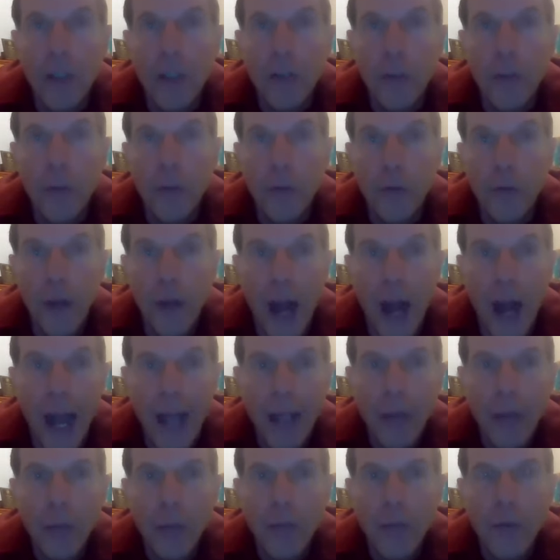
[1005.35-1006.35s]
To
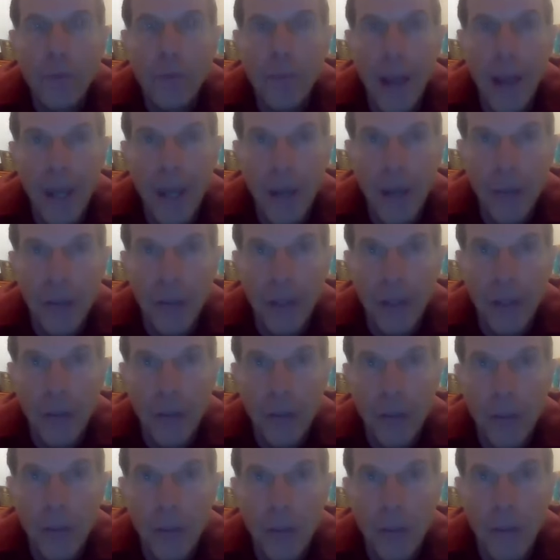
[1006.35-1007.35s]
file for
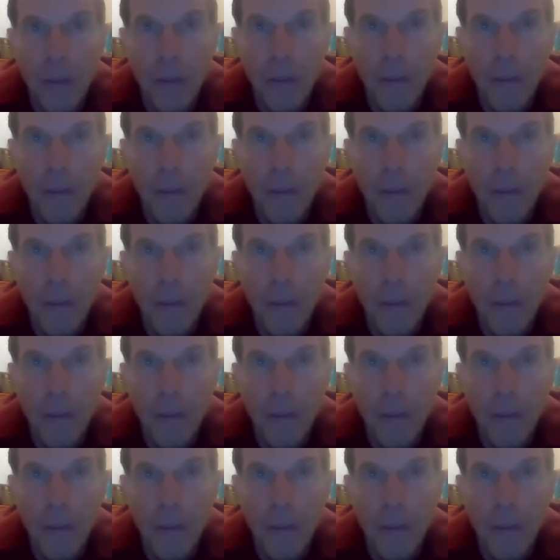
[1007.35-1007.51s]
benefits,